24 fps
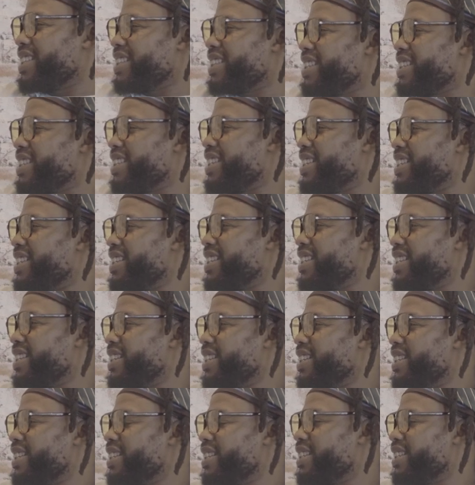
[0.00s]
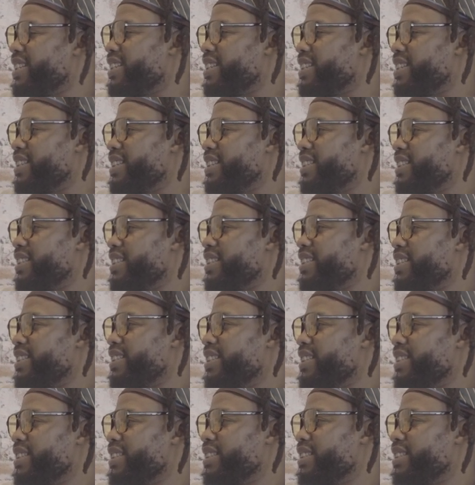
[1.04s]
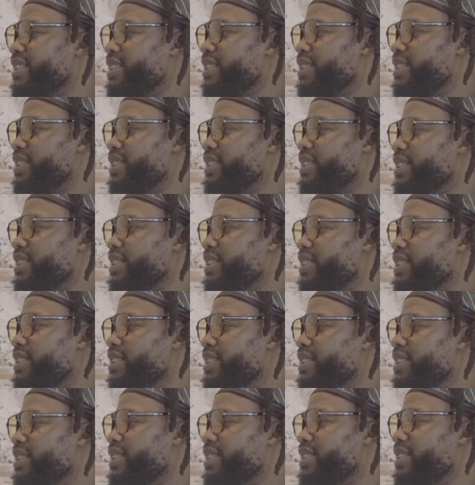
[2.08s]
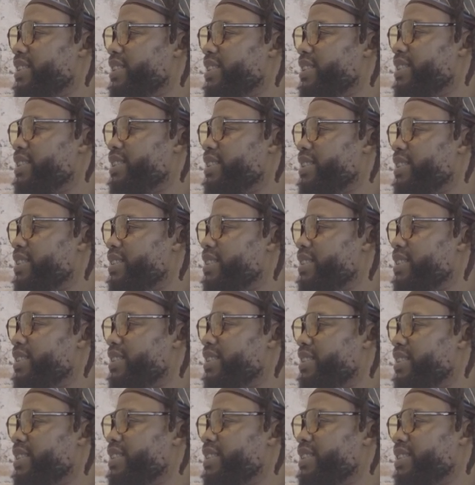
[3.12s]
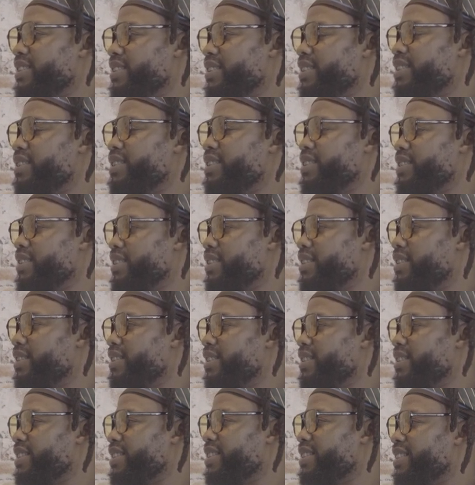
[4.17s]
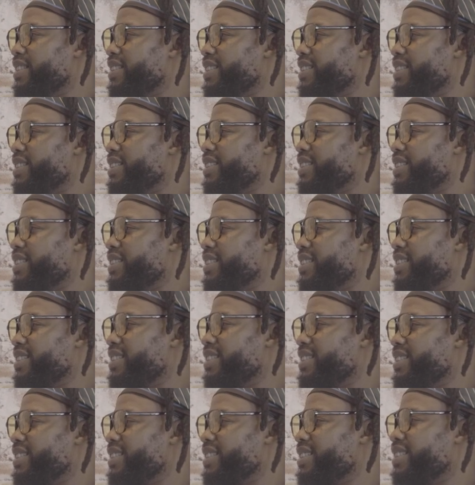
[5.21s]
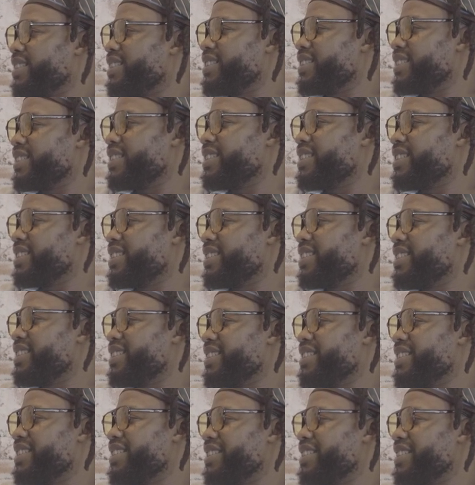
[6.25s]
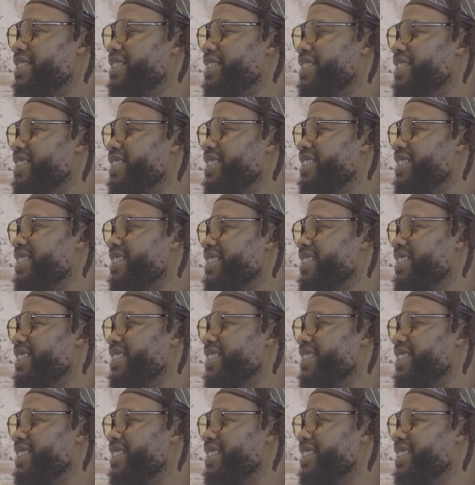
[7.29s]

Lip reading: (not speaking)